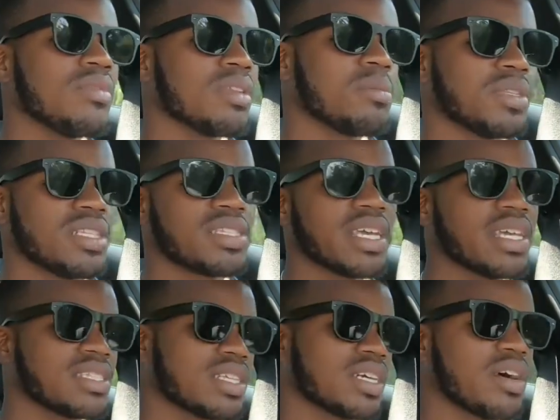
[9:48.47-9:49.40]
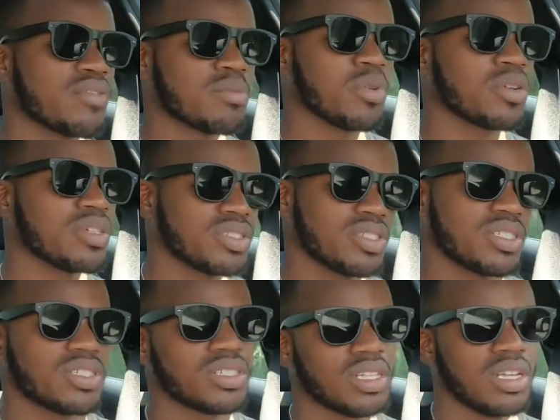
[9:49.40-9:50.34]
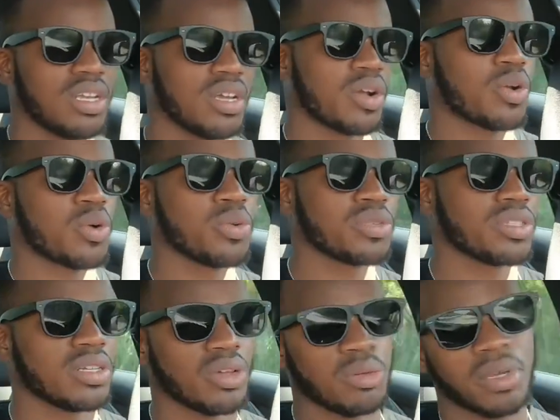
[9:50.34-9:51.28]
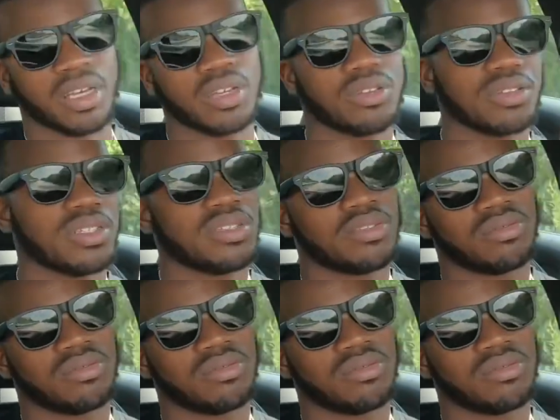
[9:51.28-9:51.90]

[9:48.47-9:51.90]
But this thing is in comfort mode. It's just cruising along back here on these